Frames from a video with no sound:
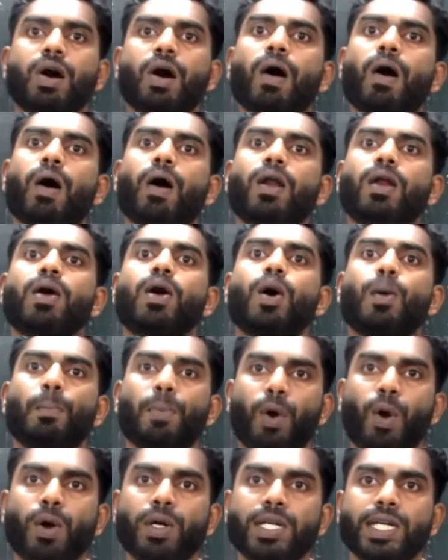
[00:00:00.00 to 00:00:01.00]
or
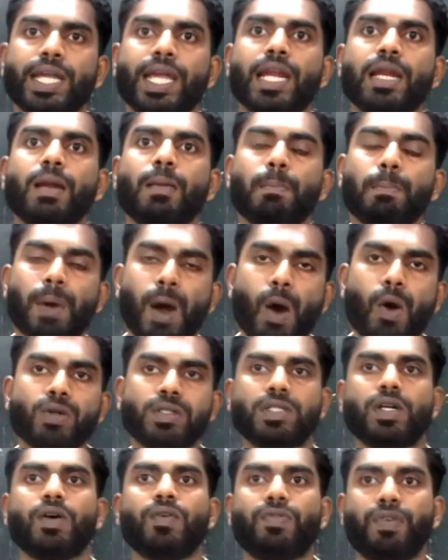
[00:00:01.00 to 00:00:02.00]
protein
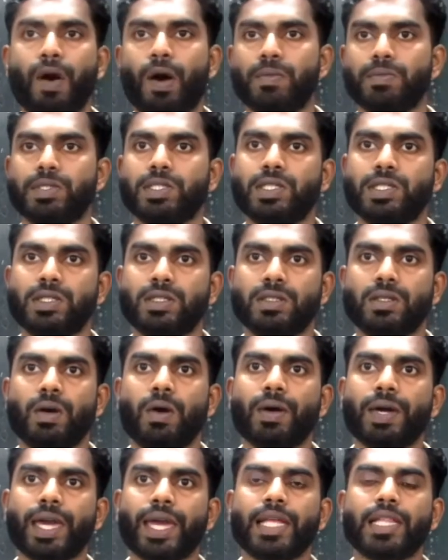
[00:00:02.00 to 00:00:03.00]
bound forms.
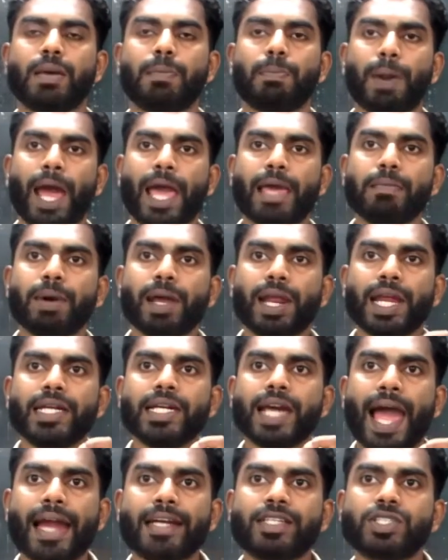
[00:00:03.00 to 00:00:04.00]
Okay, the primary
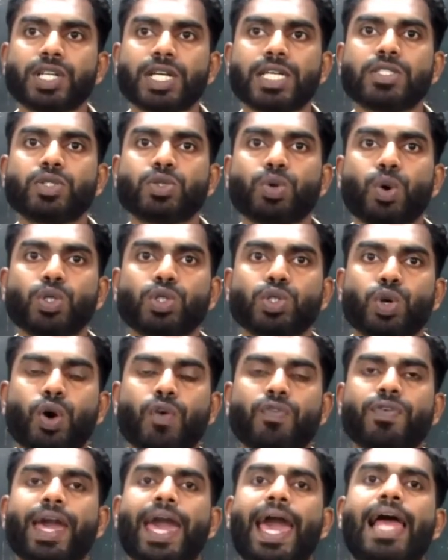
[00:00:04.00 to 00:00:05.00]
dietary source
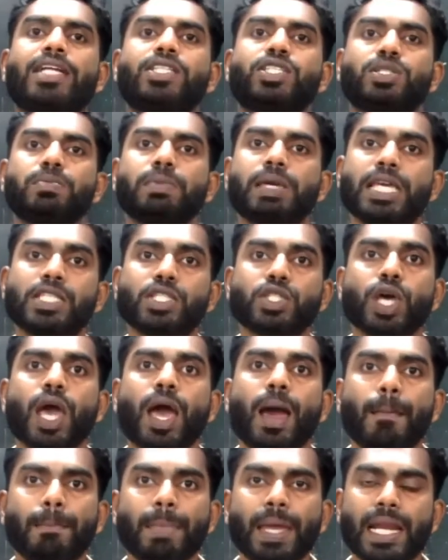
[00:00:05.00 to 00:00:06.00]
of calcium is
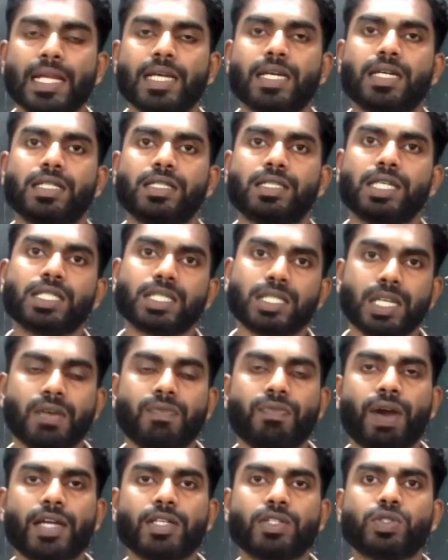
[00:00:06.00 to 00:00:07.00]
milk,
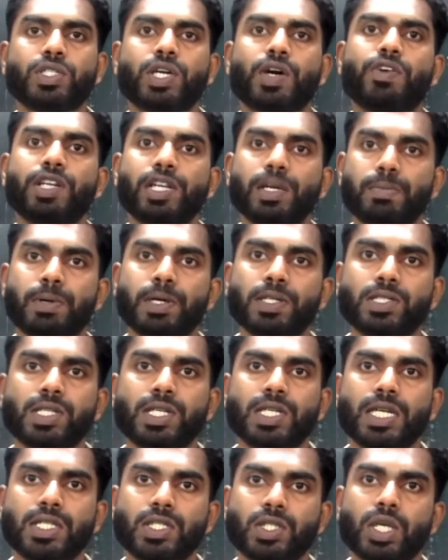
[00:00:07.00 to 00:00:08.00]
65 to
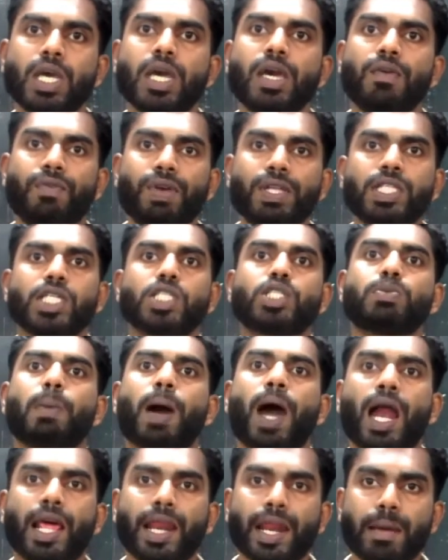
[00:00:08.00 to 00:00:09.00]
70%, with
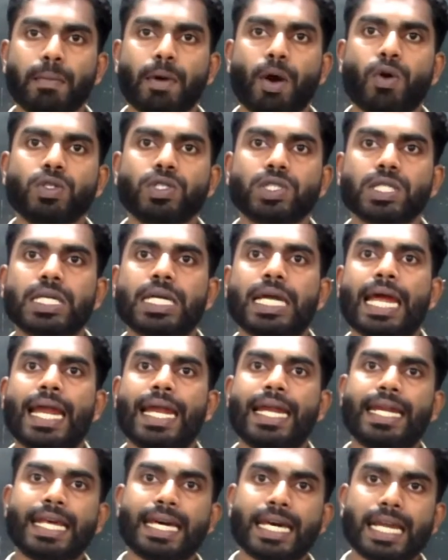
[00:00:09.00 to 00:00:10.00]
smaller
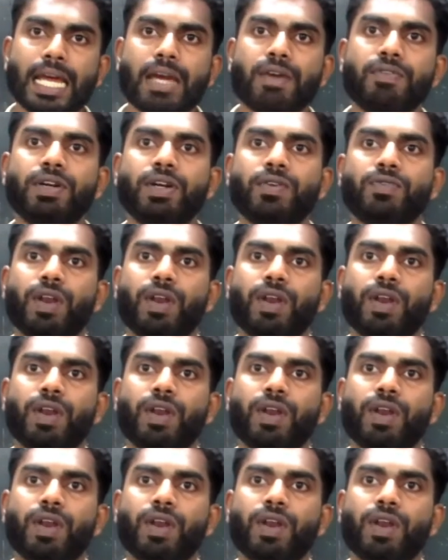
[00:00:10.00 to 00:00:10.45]
amount derived